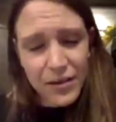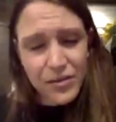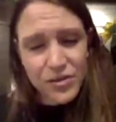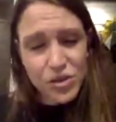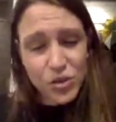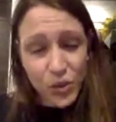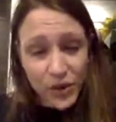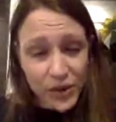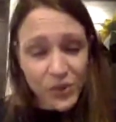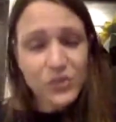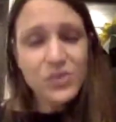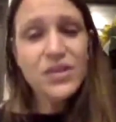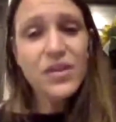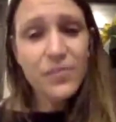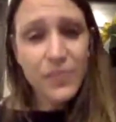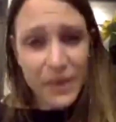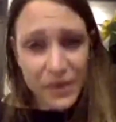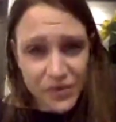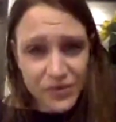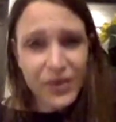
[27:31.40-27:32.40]
soils
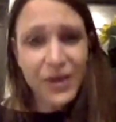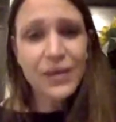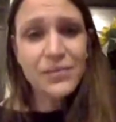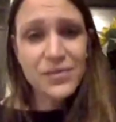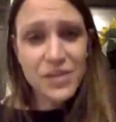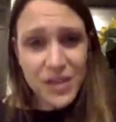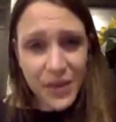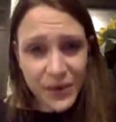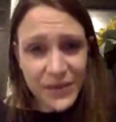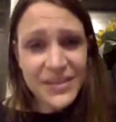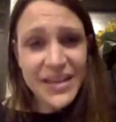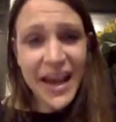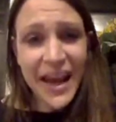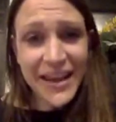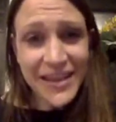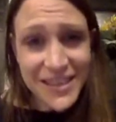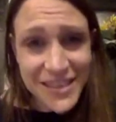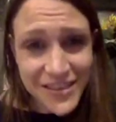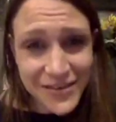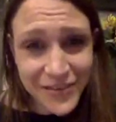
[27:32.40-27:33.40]
have been farmed so
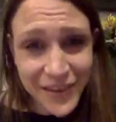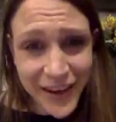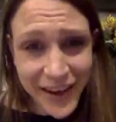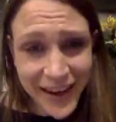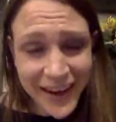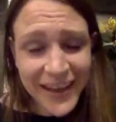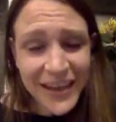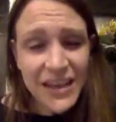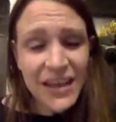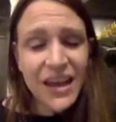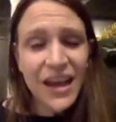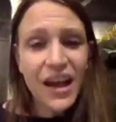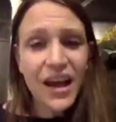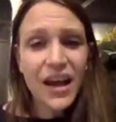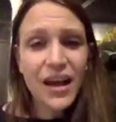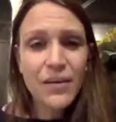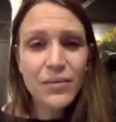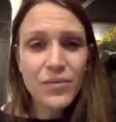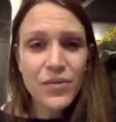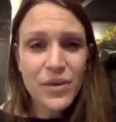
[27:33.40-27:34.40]
intensively
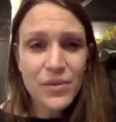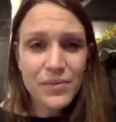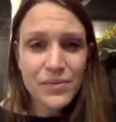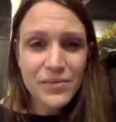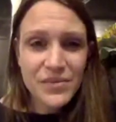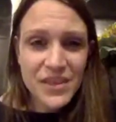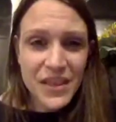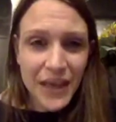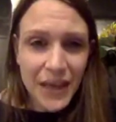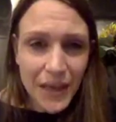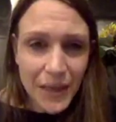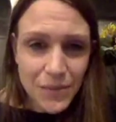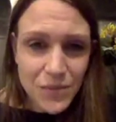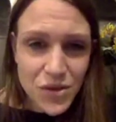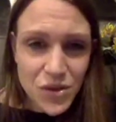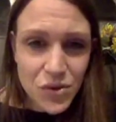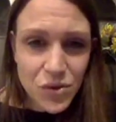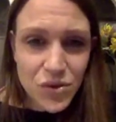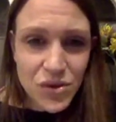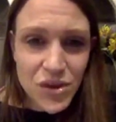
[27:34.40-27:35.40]
that selenium
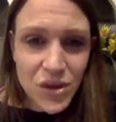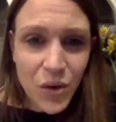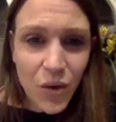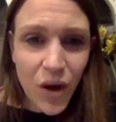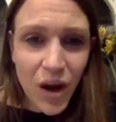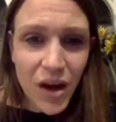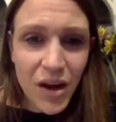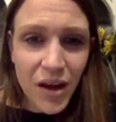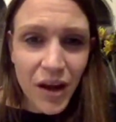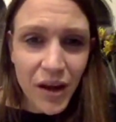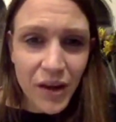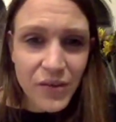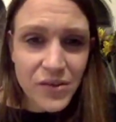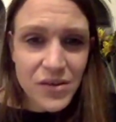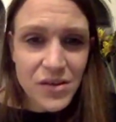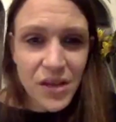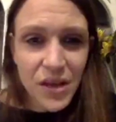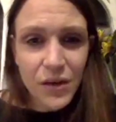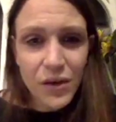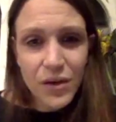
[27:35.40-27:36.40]
stores are quite low.
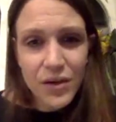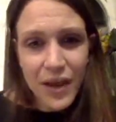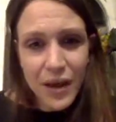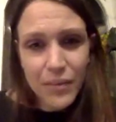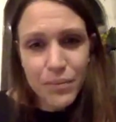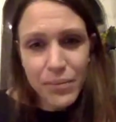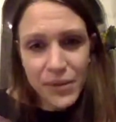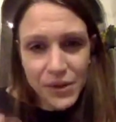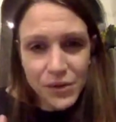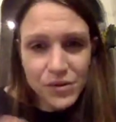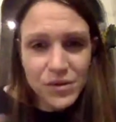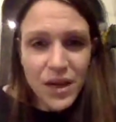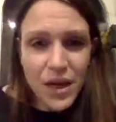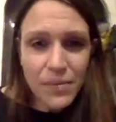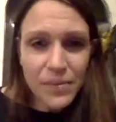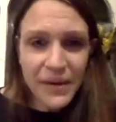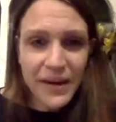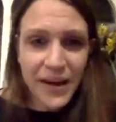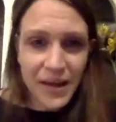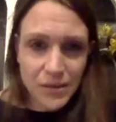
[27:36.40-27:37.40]
So they build up
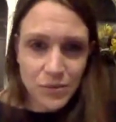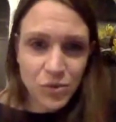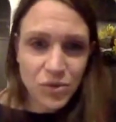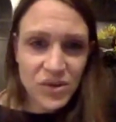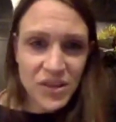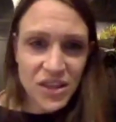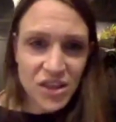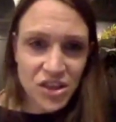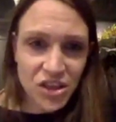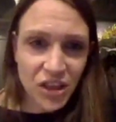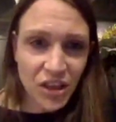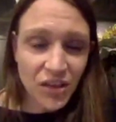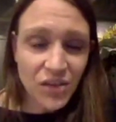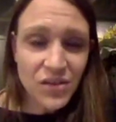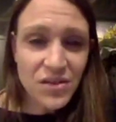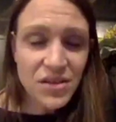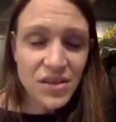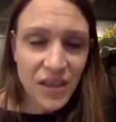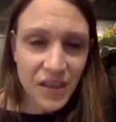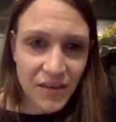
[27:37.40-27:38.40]
in animal
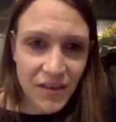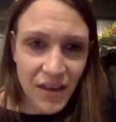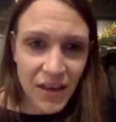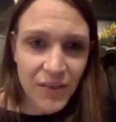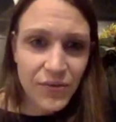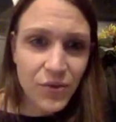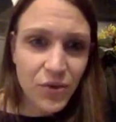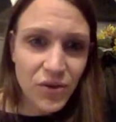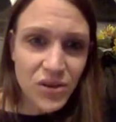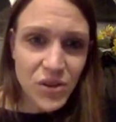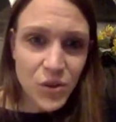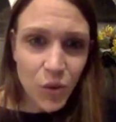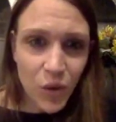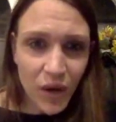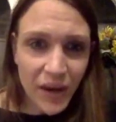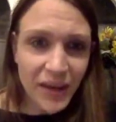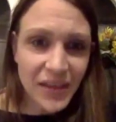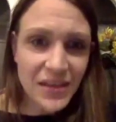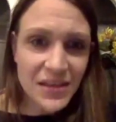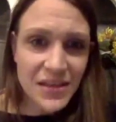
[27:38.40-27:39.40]
tissues, and therefore it's
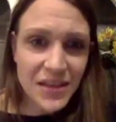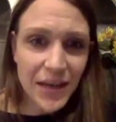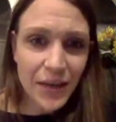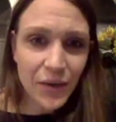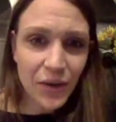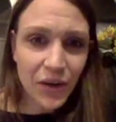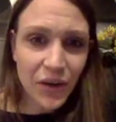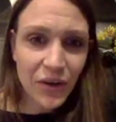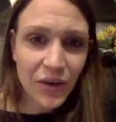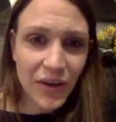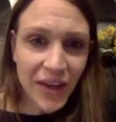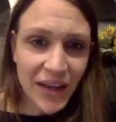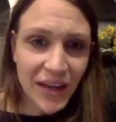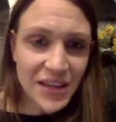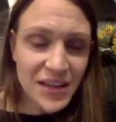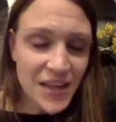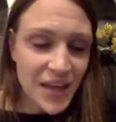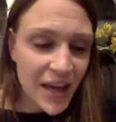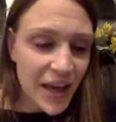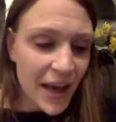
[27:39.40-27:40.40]
quite easy to get what you
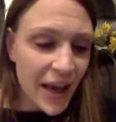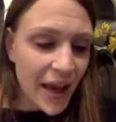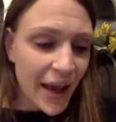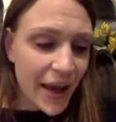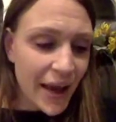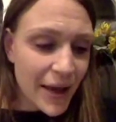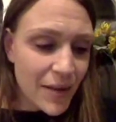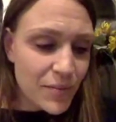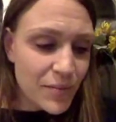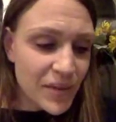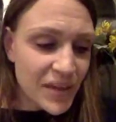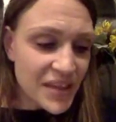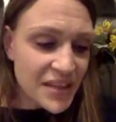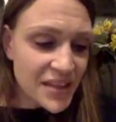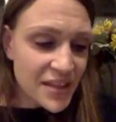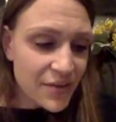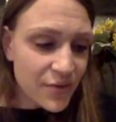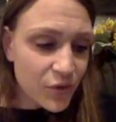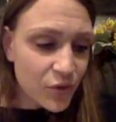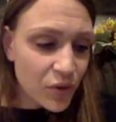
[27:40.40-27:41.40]
need, but it's
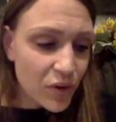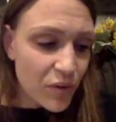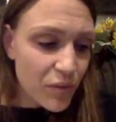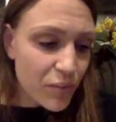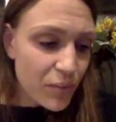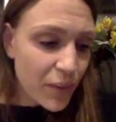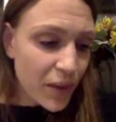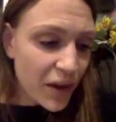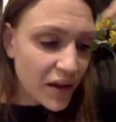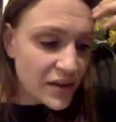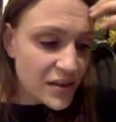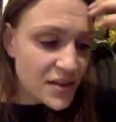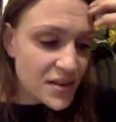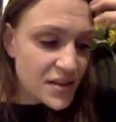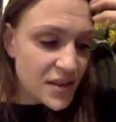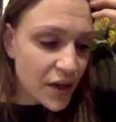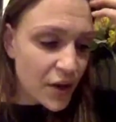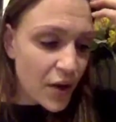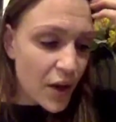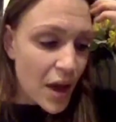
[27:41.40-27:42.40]
difficult in plants.
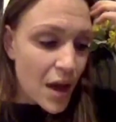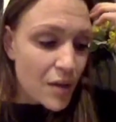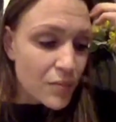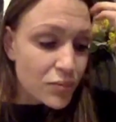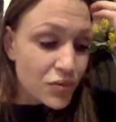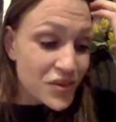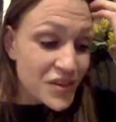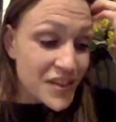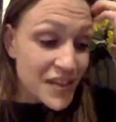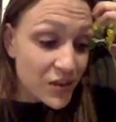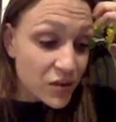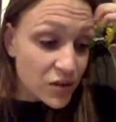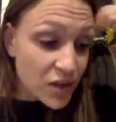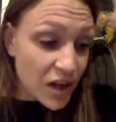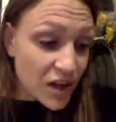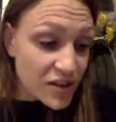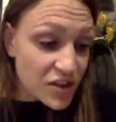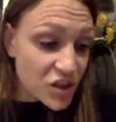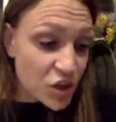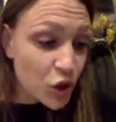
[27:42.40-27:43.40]
So Brazil
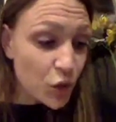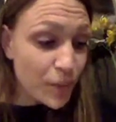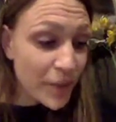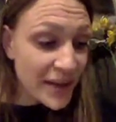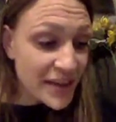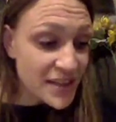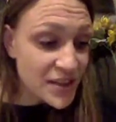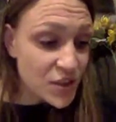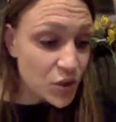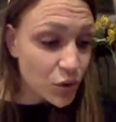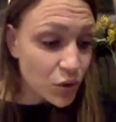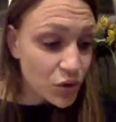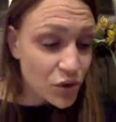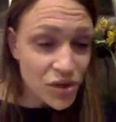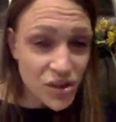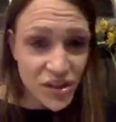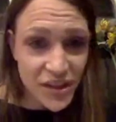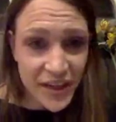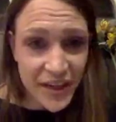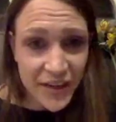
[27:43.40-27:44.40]
nuts are your best
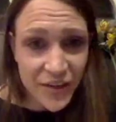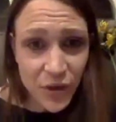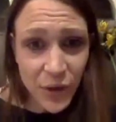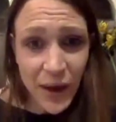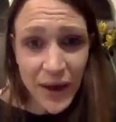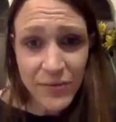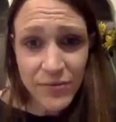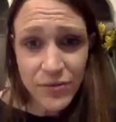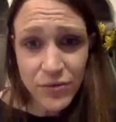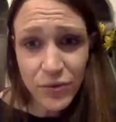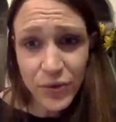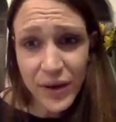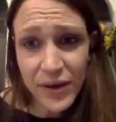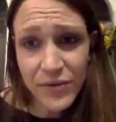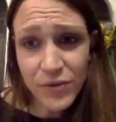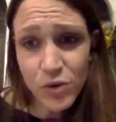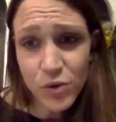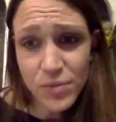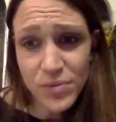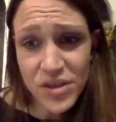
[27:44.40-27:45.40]
source, and if you have 3 or
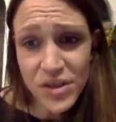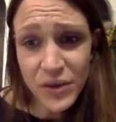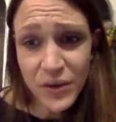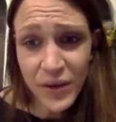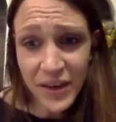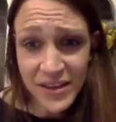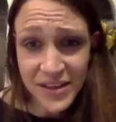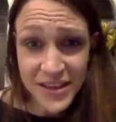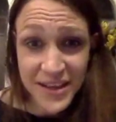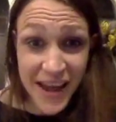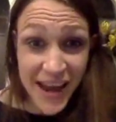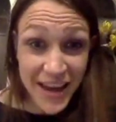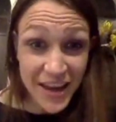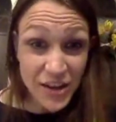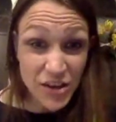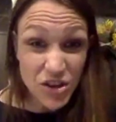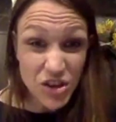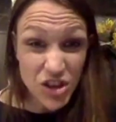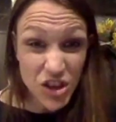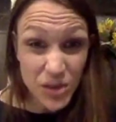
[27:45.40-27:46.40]
4 Brazil nuts a day, you
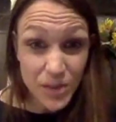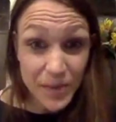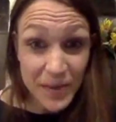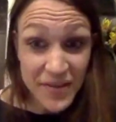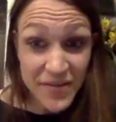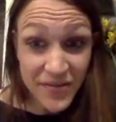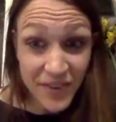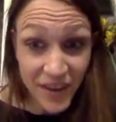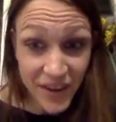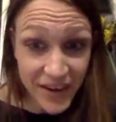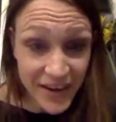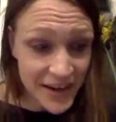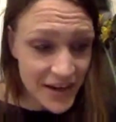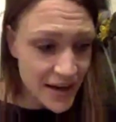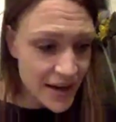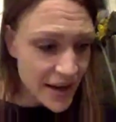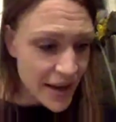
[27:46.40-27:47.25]
should be fine.